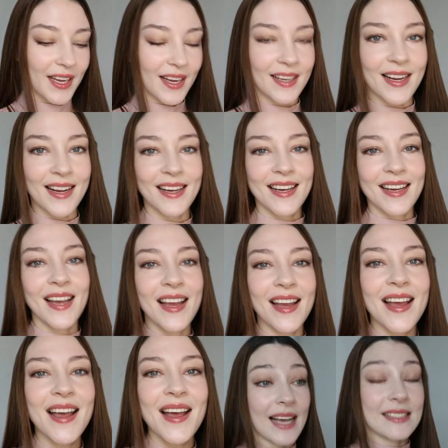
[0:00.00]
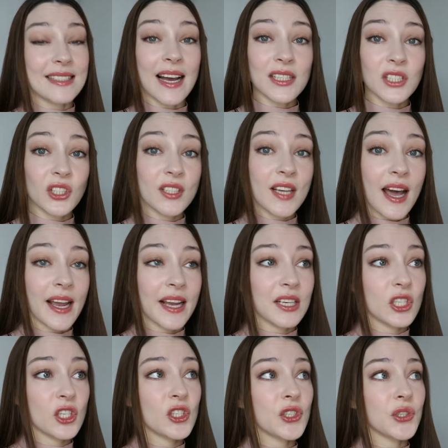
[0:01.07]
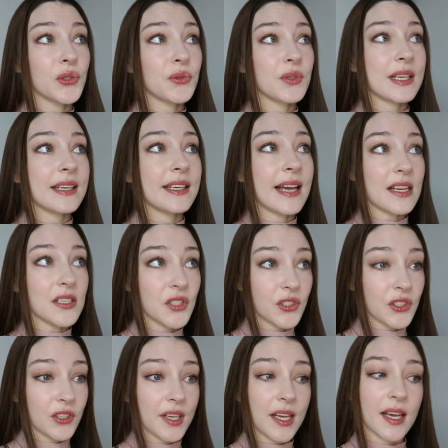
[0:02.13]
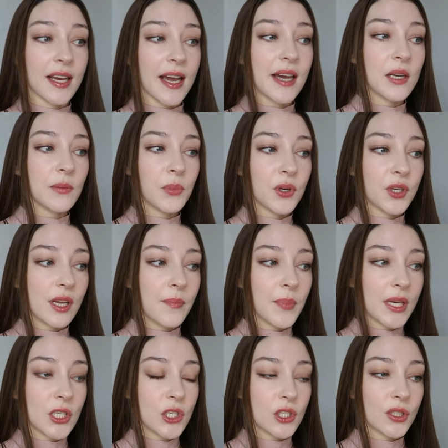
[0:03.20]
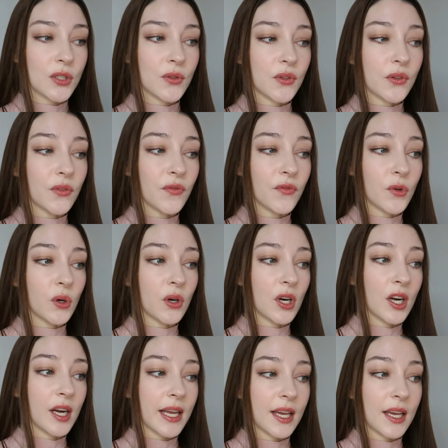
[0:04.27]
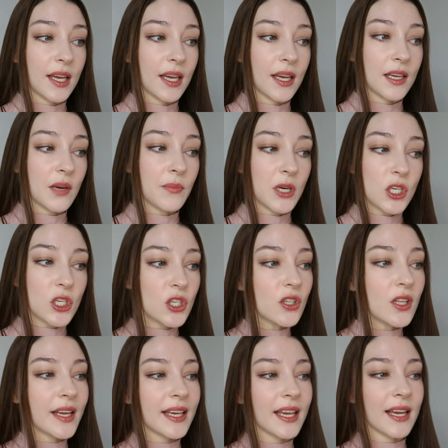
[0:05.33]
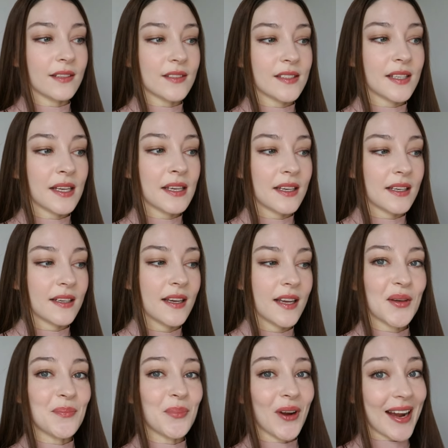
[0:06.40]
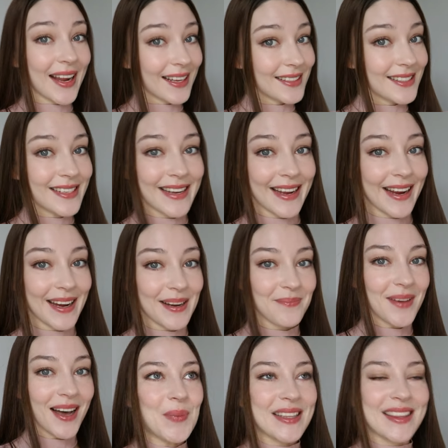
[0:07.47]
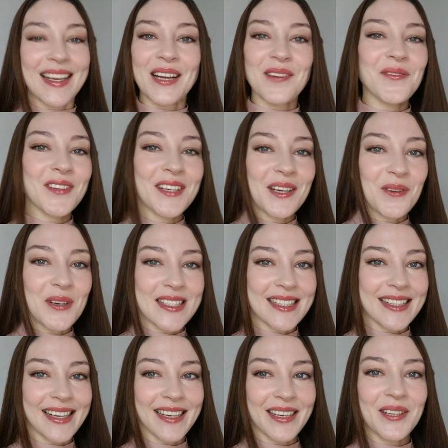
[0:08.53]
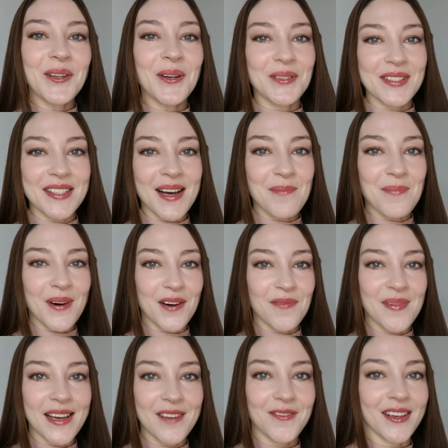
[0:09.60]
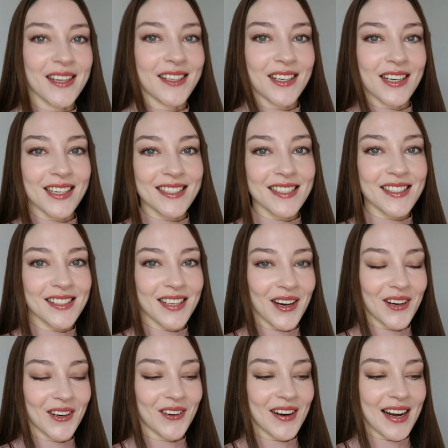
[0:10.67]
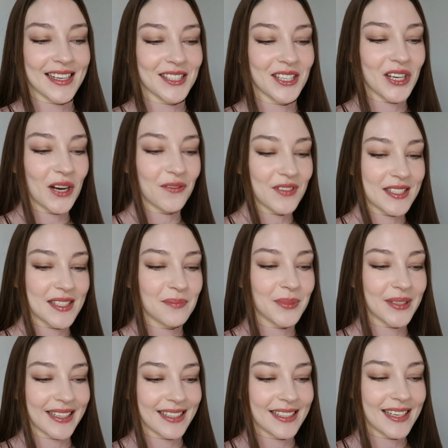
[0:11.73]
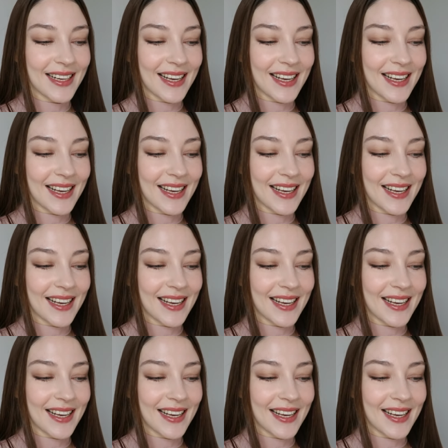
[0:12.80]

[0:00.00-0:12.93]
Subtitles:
okay. And actually, I had a shoot yesterday. I had a pretty big shoot for a commercial. I can't say the brand name, but thankfully it wasn't like a close-up of my finger. So I took off the splint